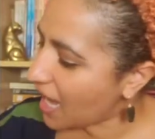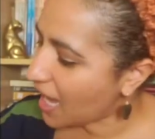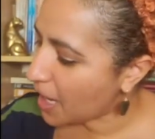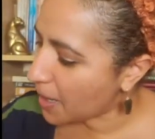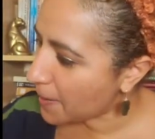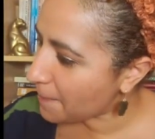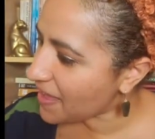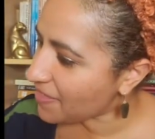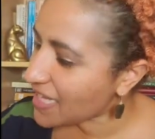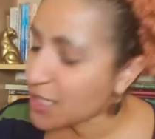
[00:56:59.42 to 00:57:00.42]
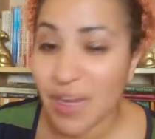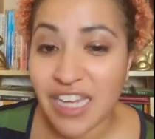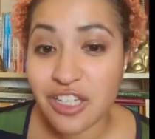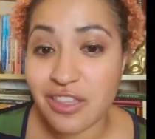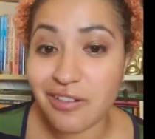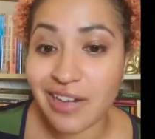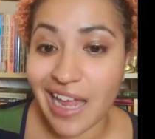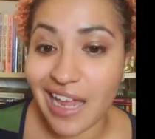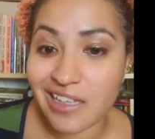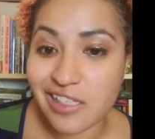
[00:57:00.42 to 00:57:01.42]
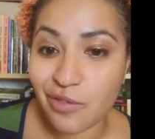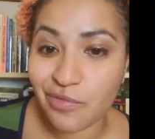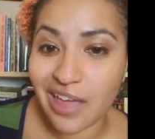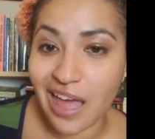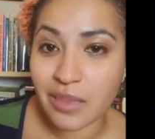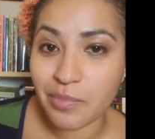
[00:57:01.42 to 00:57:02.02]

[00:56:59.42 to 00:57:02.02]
um, and that's page 38. So if you got the